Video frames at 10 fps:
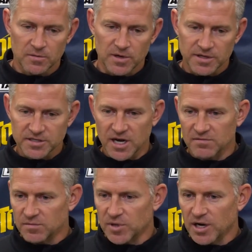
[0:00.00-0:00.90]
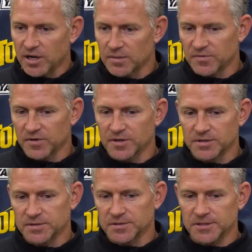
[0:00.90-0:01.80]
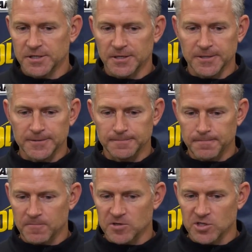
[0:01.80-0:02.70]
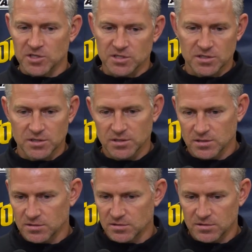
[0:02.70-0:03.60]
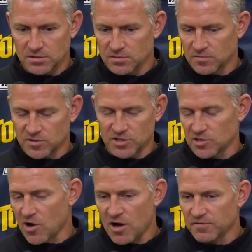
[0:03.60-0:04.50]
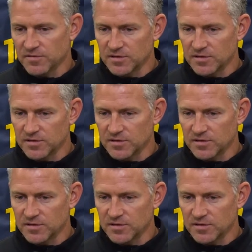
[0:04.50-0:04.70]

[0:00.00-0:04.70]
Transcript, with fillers: We're on the side of a block up front. We uh, we're just we're just off.